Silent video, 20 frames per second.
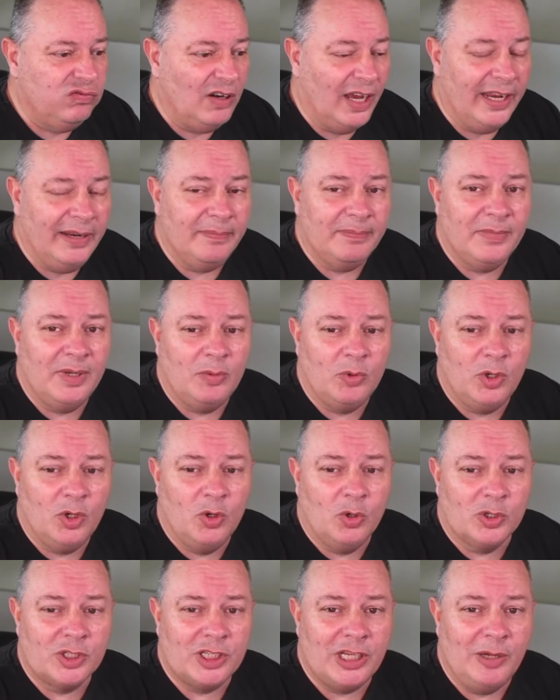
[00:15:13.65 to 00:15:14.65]
right, I'm going to
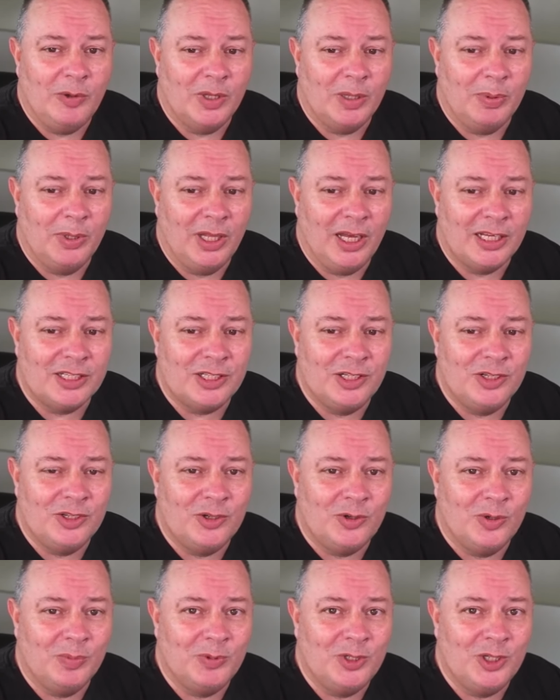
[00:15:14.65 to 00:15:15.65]
go see what the plasters
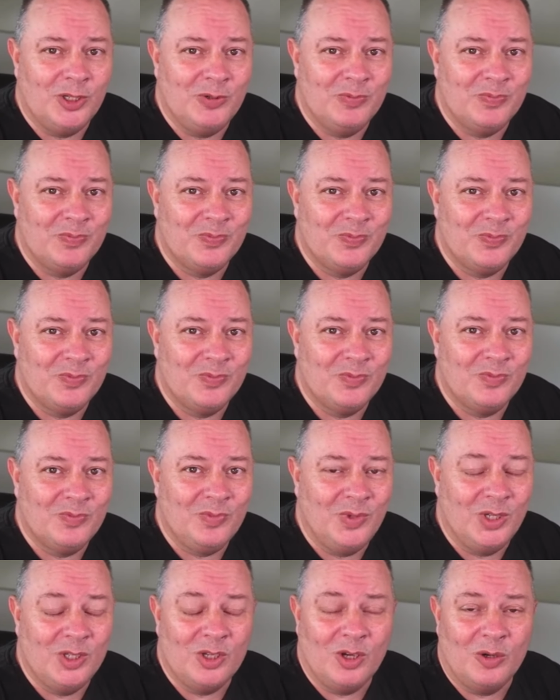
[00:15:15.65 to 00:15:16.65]
are up to.
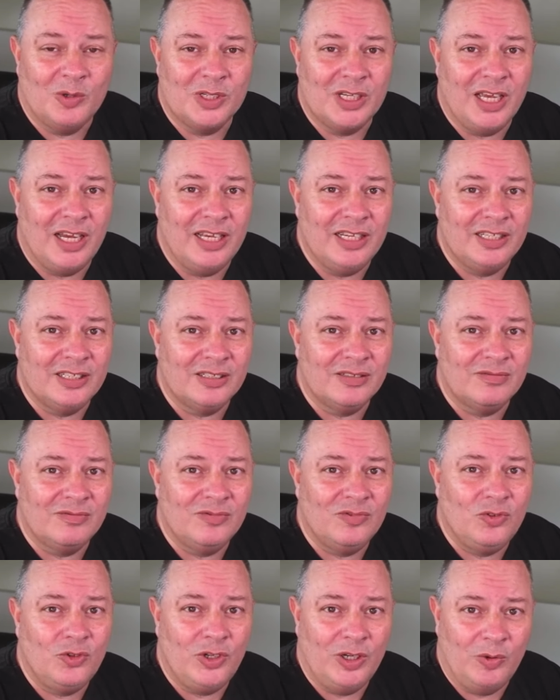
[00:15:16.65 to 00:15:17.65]
But as always, guys,
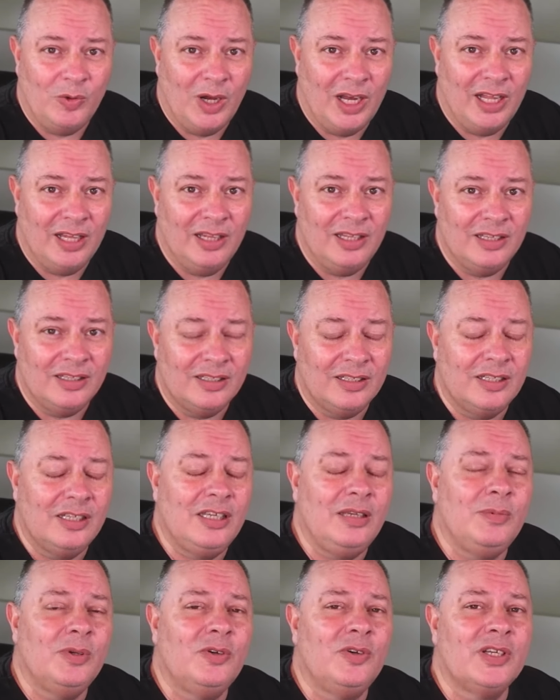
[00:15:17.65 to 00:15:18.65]
trade well,
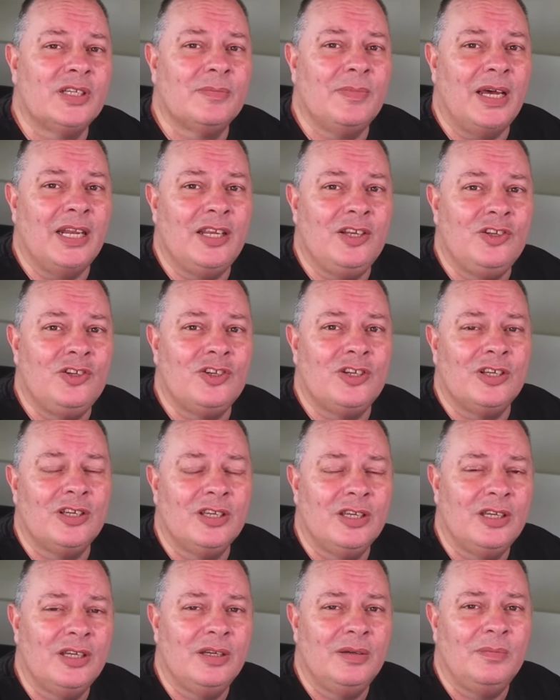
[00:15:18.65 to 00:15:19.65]
keep your risk managed,
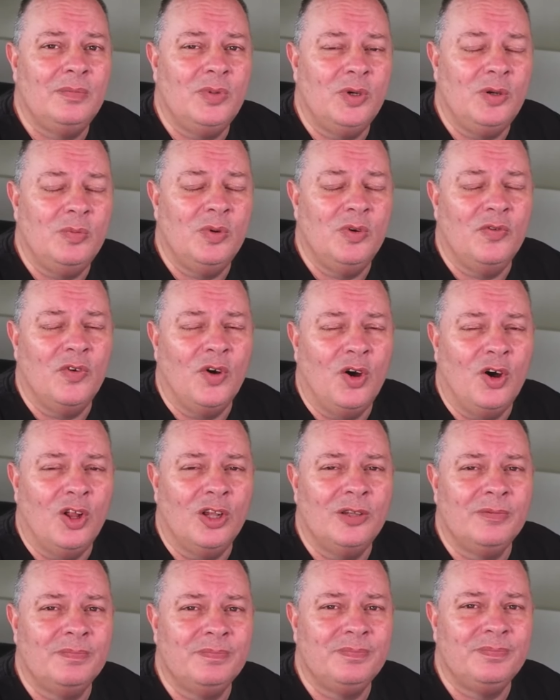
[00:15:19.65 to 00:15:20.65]
but above
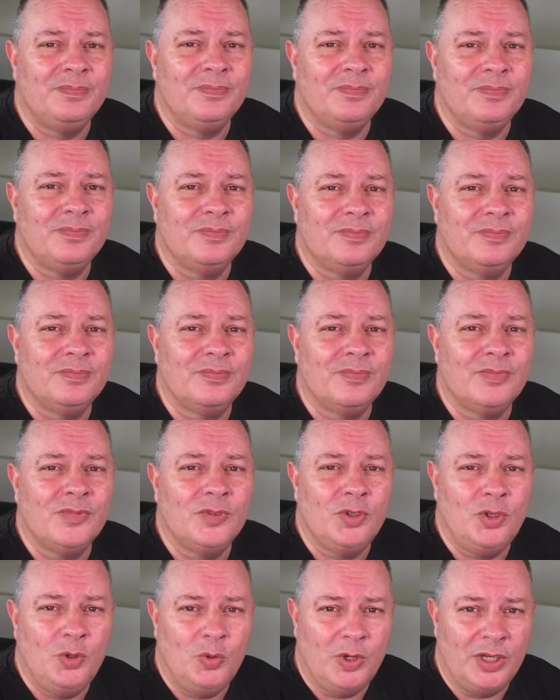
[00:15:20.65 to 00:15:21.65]
all,
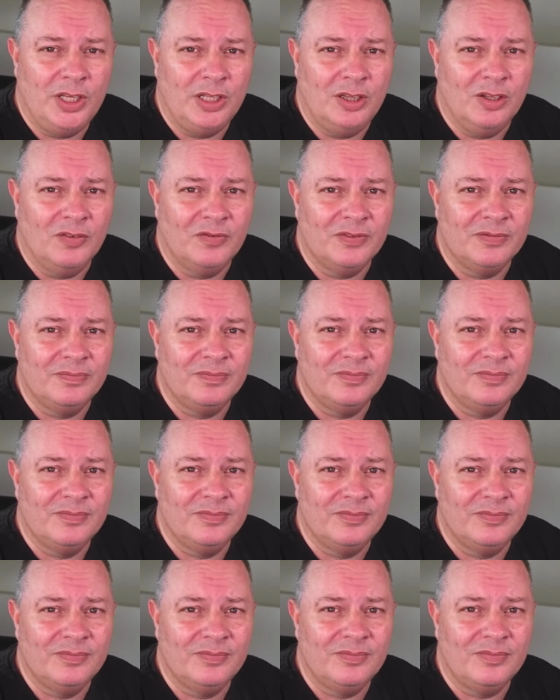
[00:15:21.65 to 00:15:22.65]
do what you love,
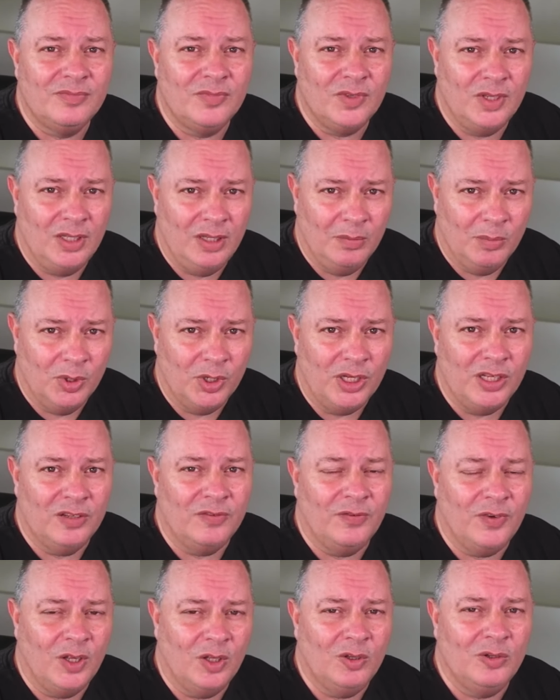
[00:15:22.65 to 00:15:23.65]
and the money will
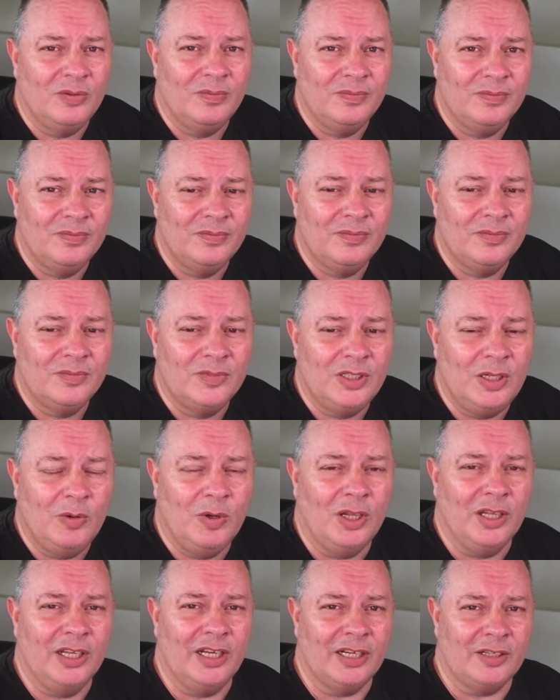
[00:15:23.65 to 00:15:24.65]
follow. See you
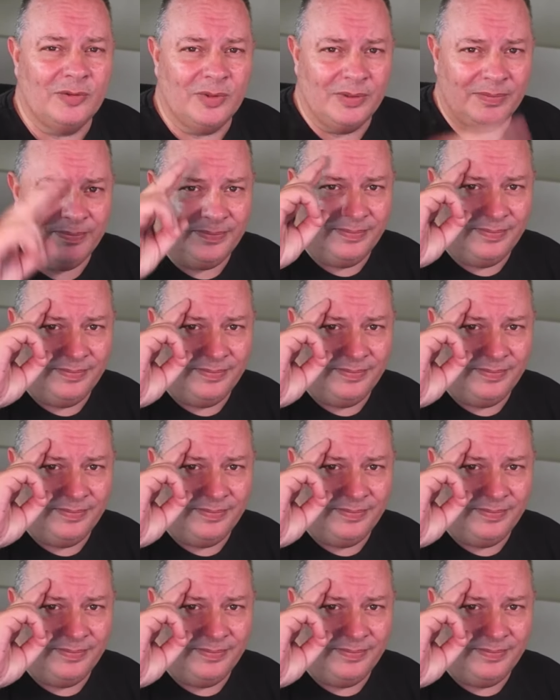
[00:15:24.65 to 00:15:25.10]
all in the next one.